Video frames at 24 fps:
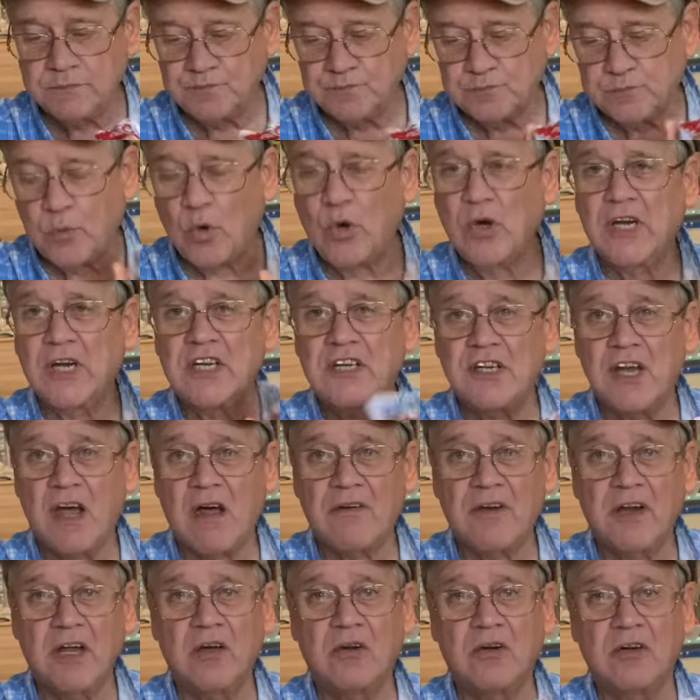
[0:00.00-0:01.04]
Point is, y'all
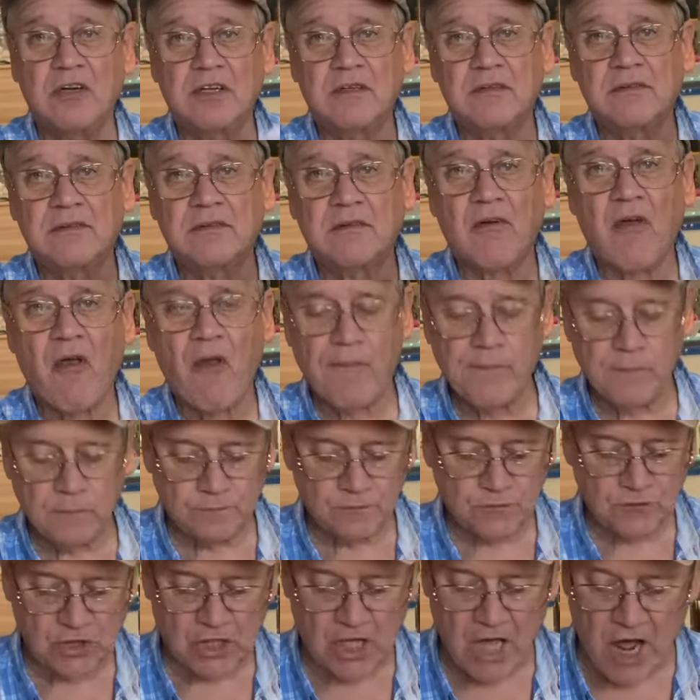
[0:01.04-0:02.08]
know the
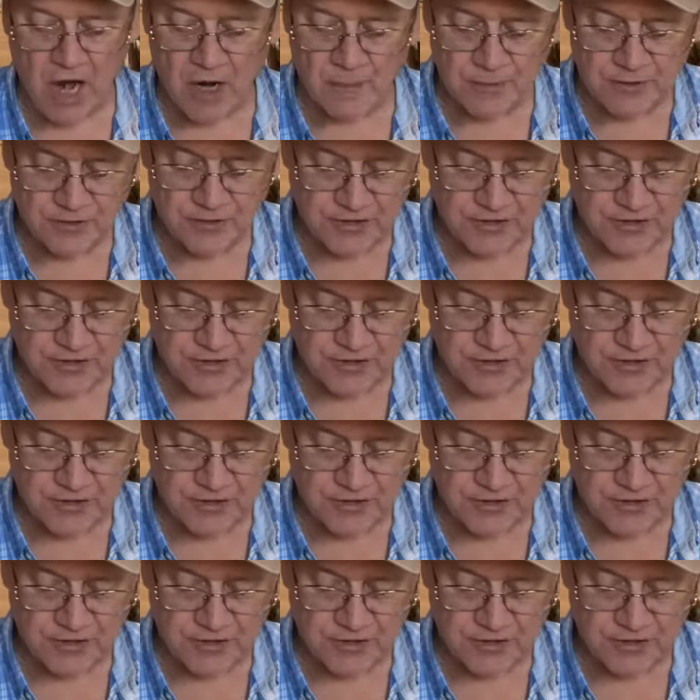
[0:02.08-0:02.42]
economy's